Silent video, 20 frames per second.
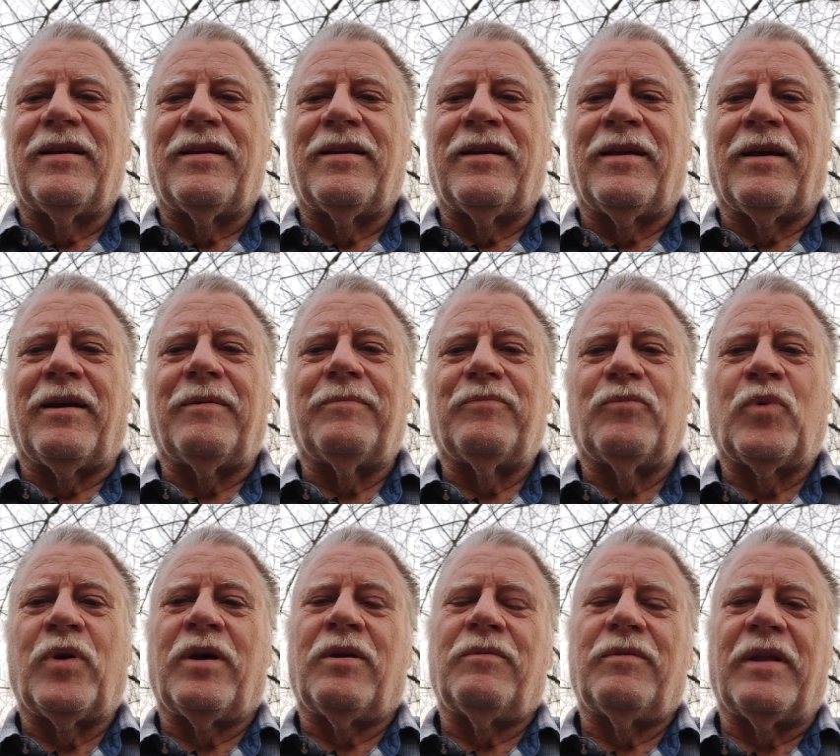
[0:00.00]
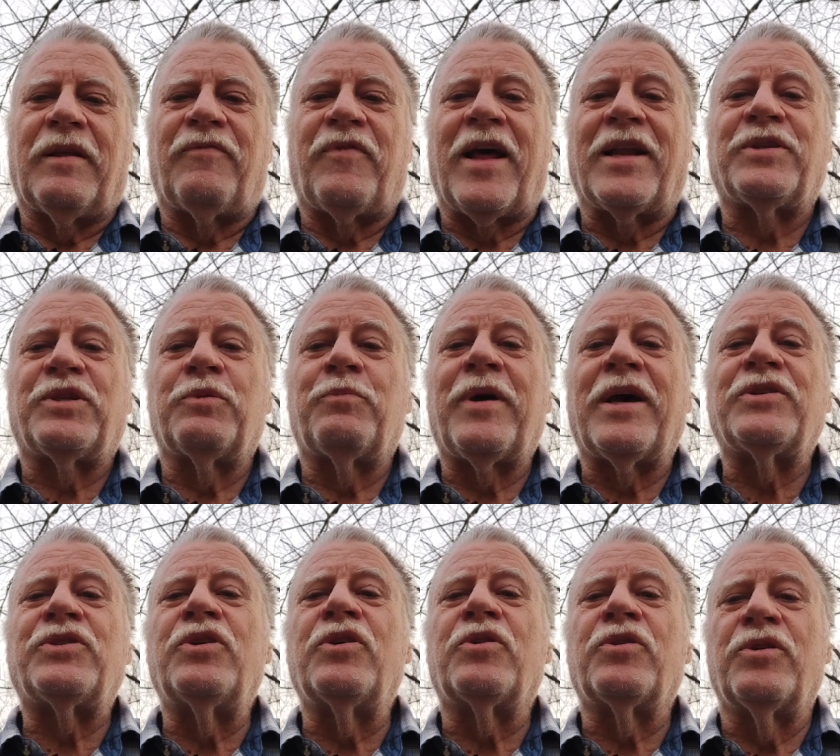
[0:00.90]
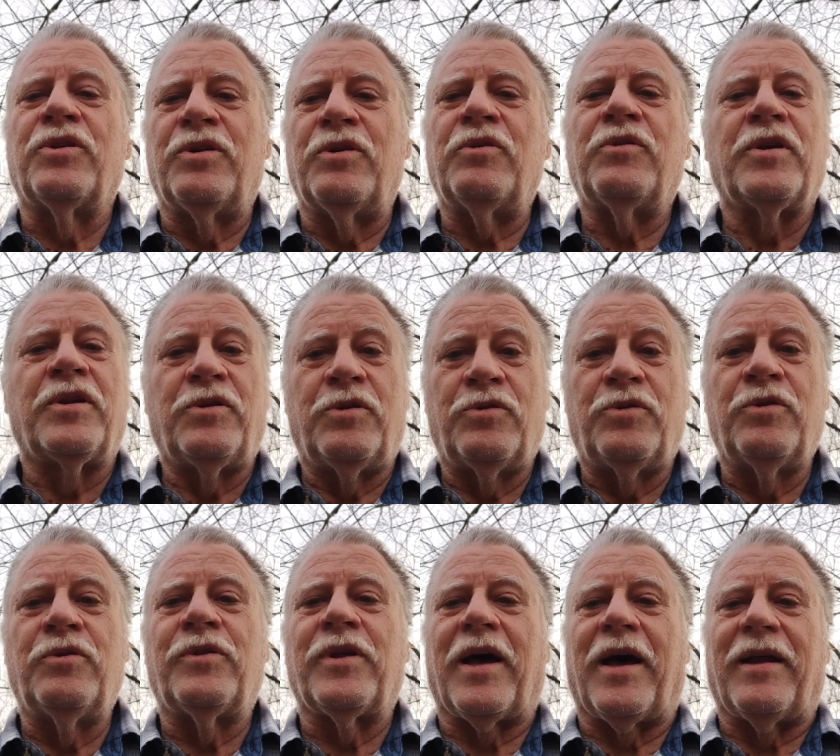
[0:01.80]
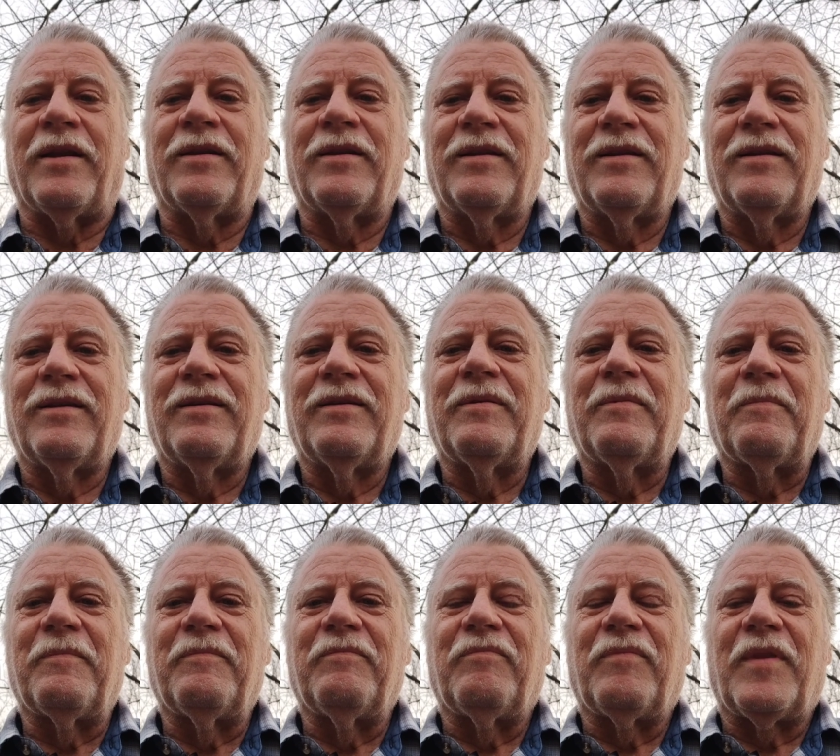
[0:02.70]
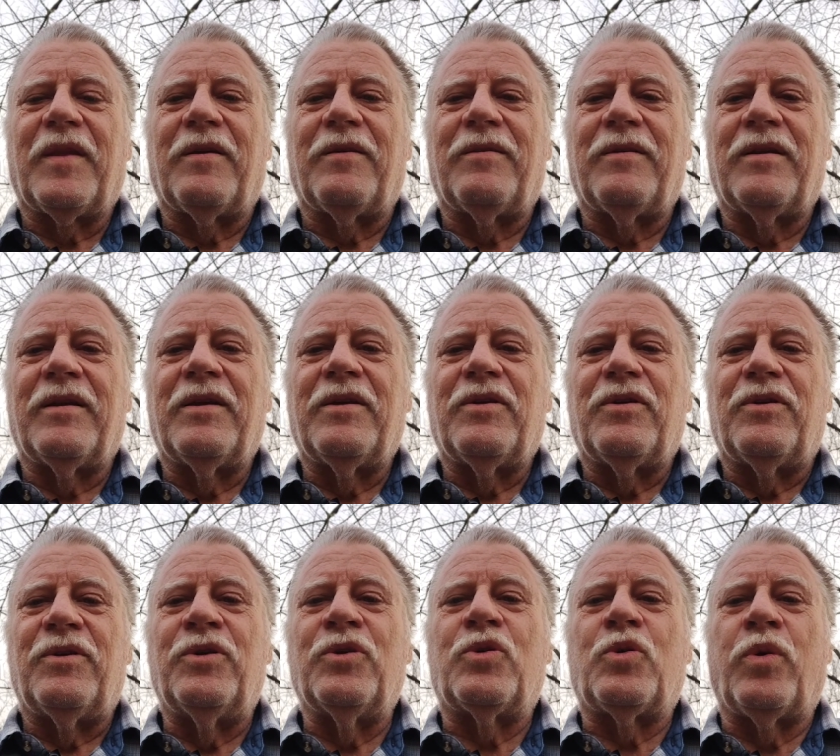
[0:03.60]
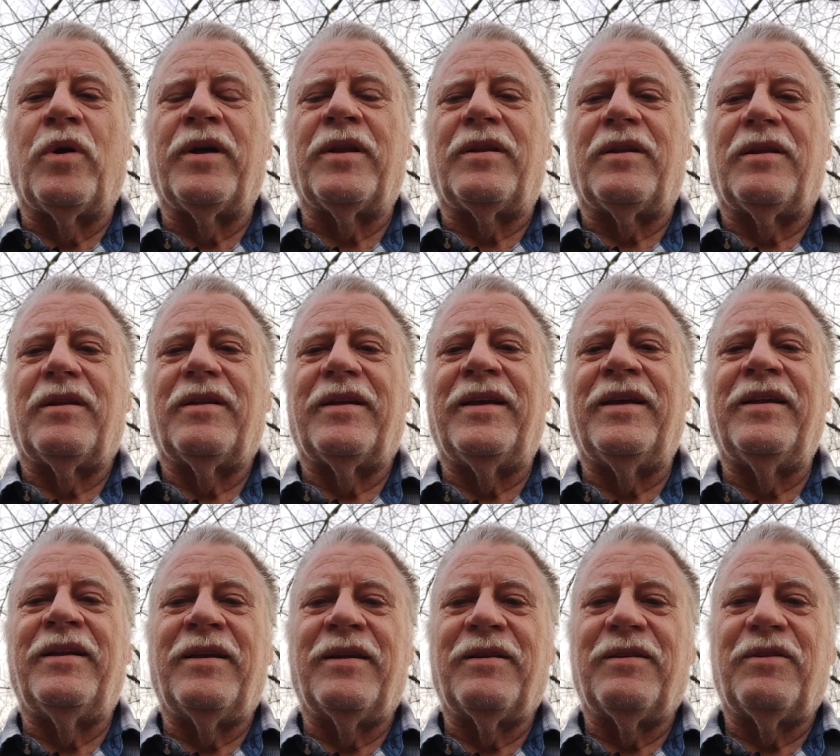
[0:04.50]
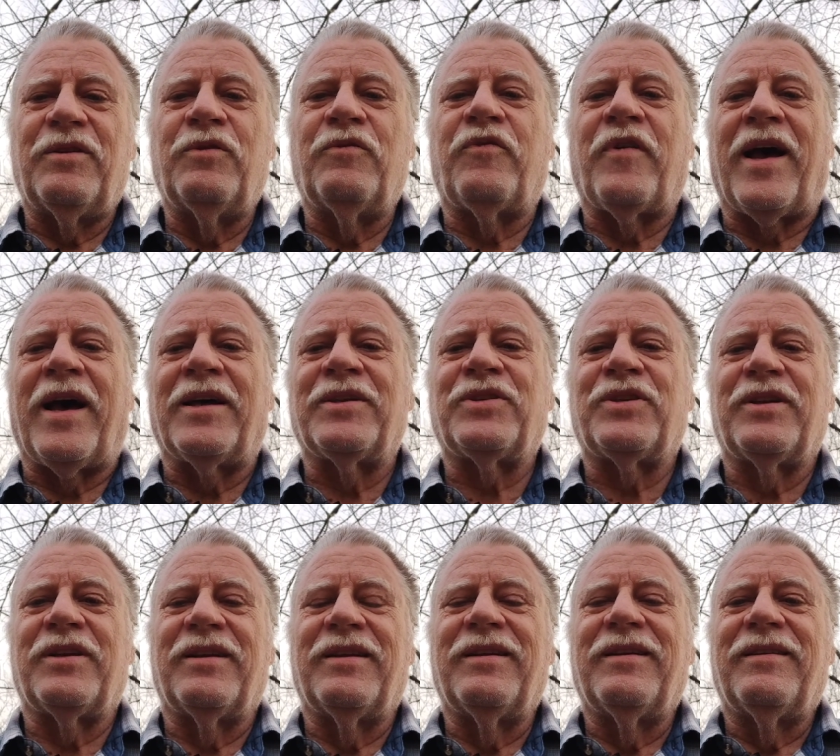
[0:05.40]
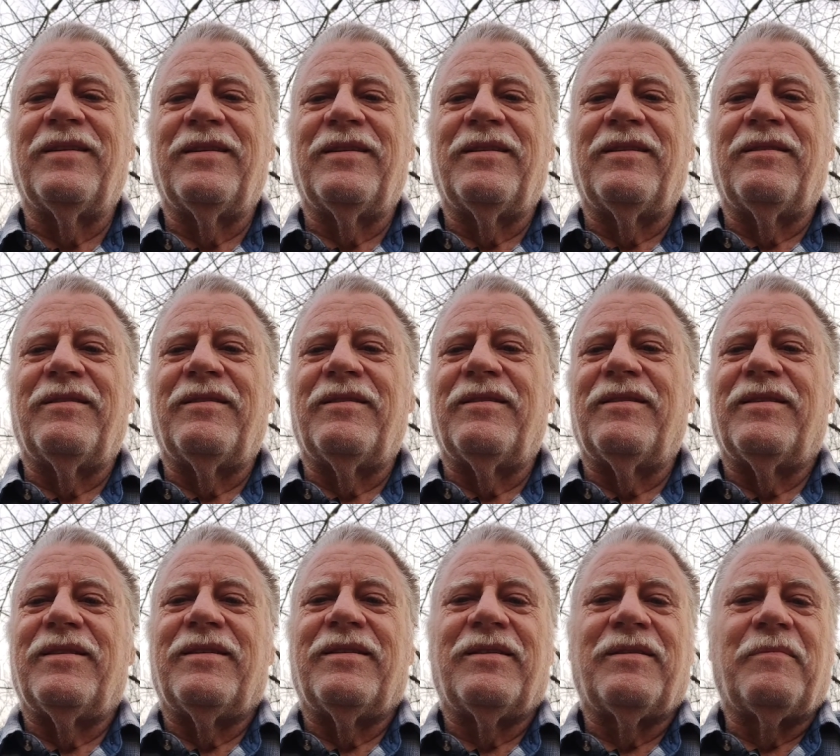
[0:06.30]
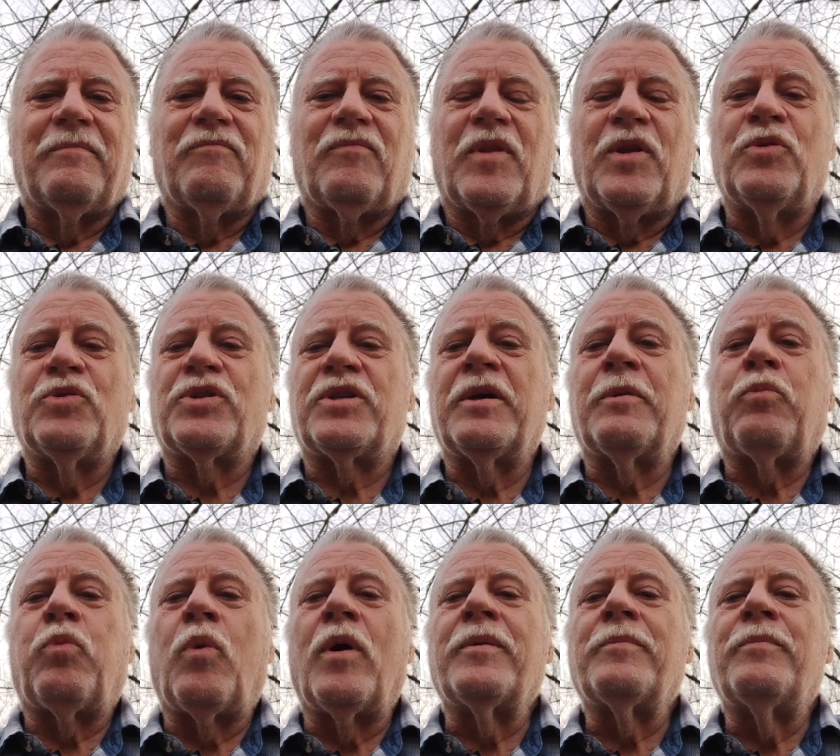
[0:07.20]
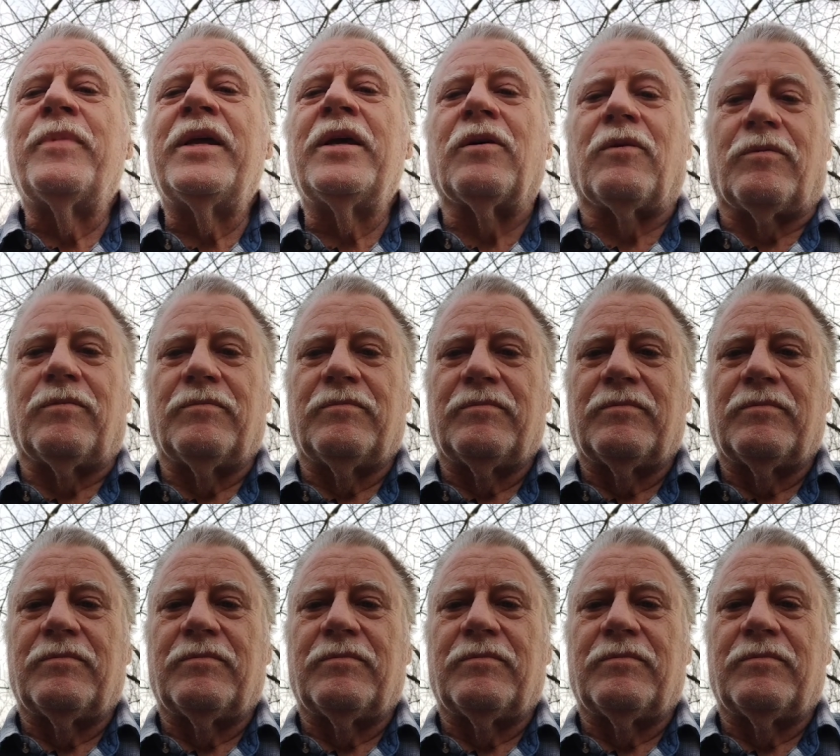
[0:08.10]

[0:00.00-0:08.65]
Yeah, well, if that's the best you can do, then you do that. You quit eating, you fast, you skip one meal.